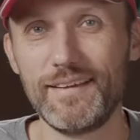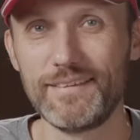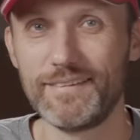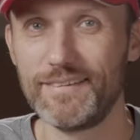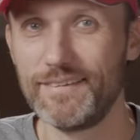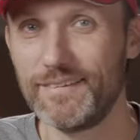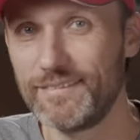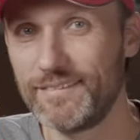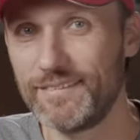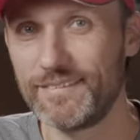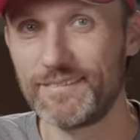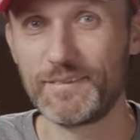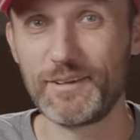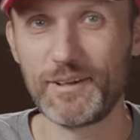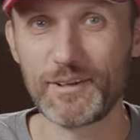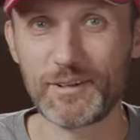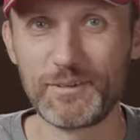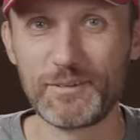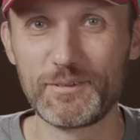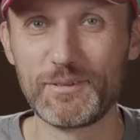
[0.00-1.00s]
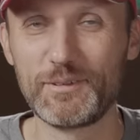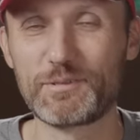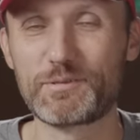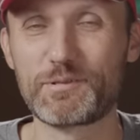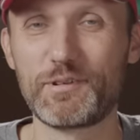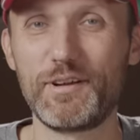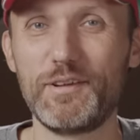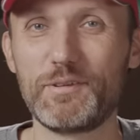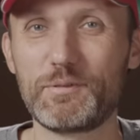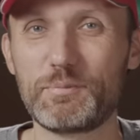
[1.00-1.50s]
you know, they're talking to their
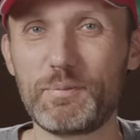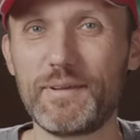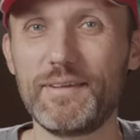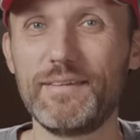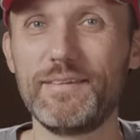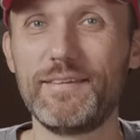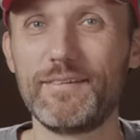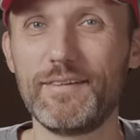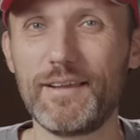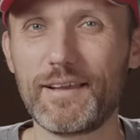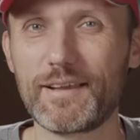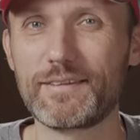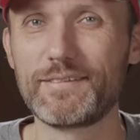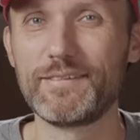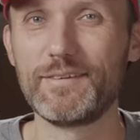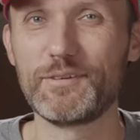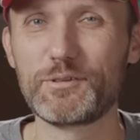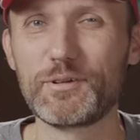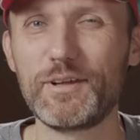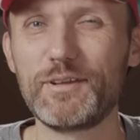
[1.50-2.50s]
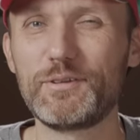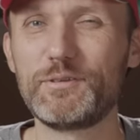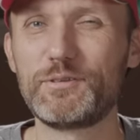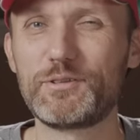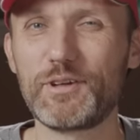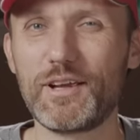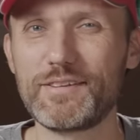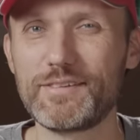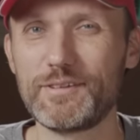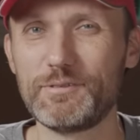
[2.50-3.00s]
friends, but then they're like, you know, trying to
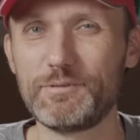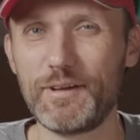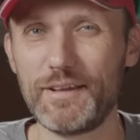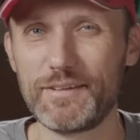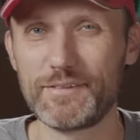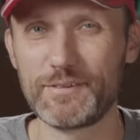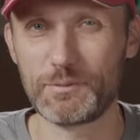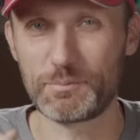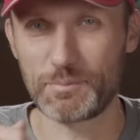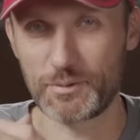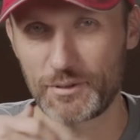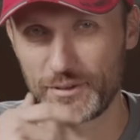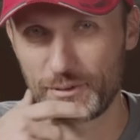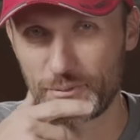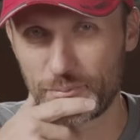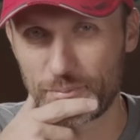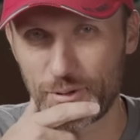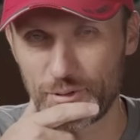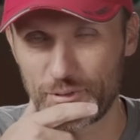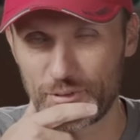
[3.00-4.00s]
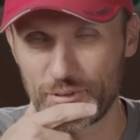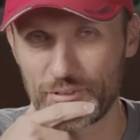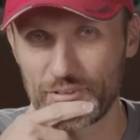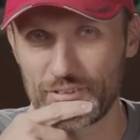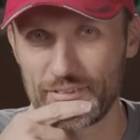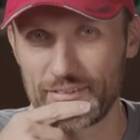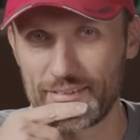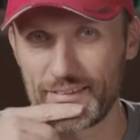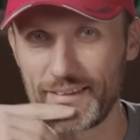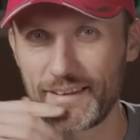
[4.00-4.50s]
justify their, their purchase
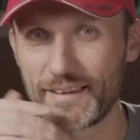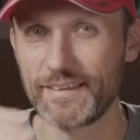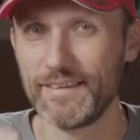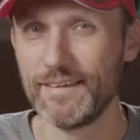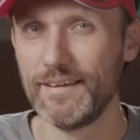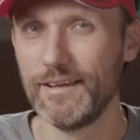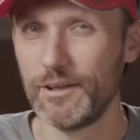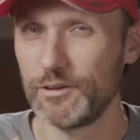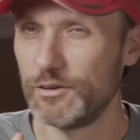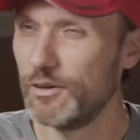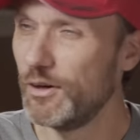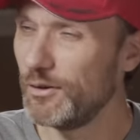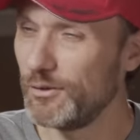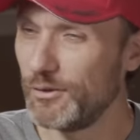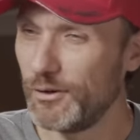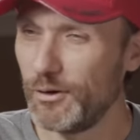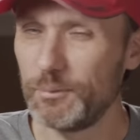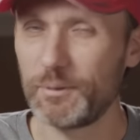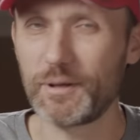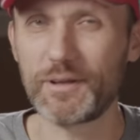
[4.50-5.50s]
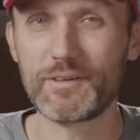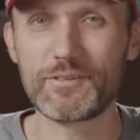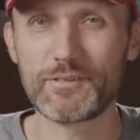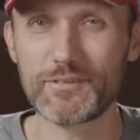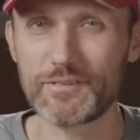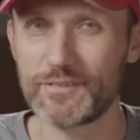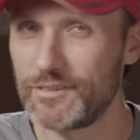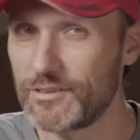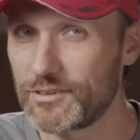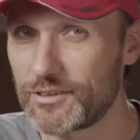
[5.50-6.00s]
and they're like, no, no, but it's
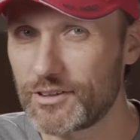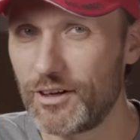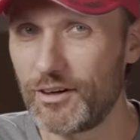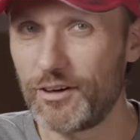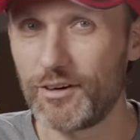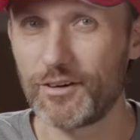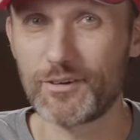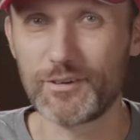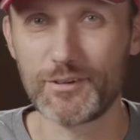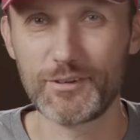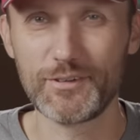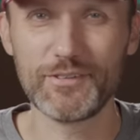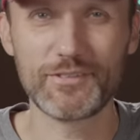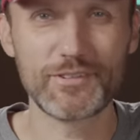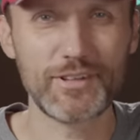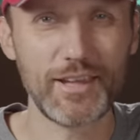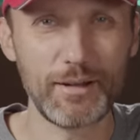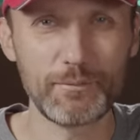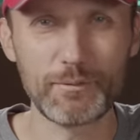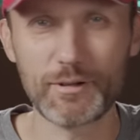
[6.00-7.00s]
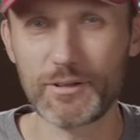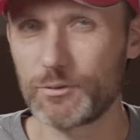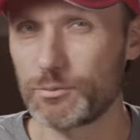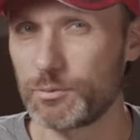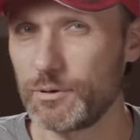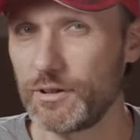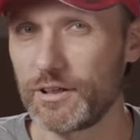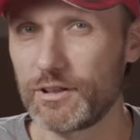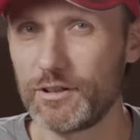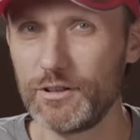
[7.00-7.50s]
this car or this camera is
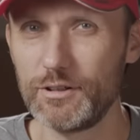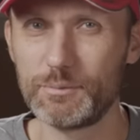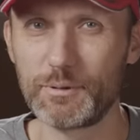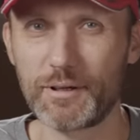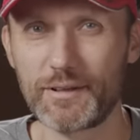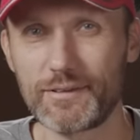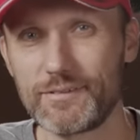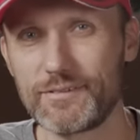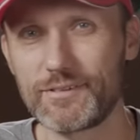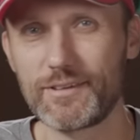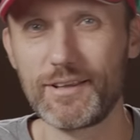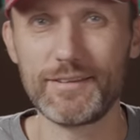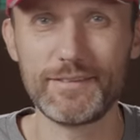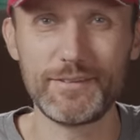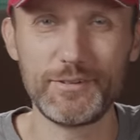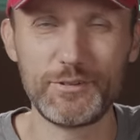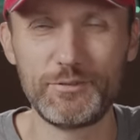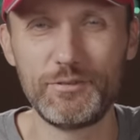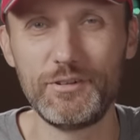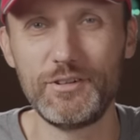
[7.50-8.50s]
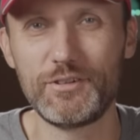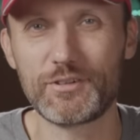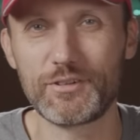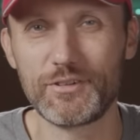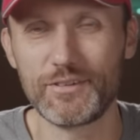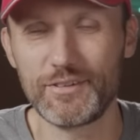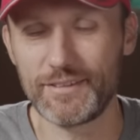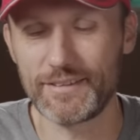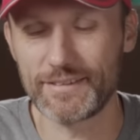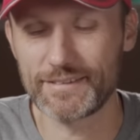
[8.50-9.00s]
really good because it's got this feature
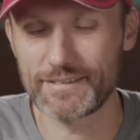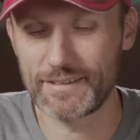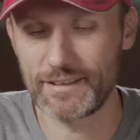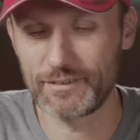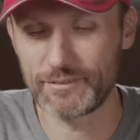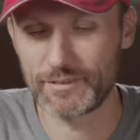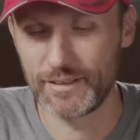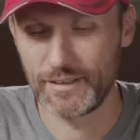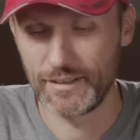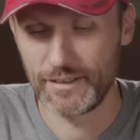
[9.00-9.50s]
and all that stuff.